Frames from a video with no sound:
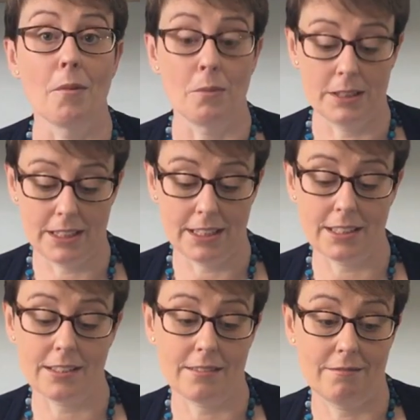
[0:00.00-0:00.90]
which
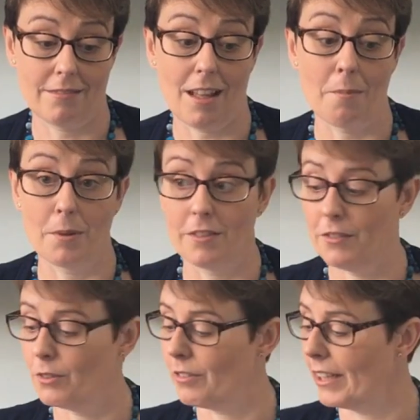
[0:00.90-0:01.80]
is a
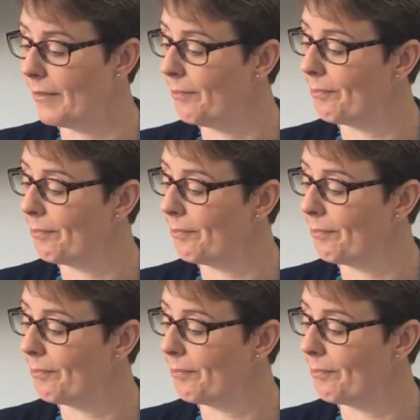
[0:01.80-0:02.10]
beautiful green.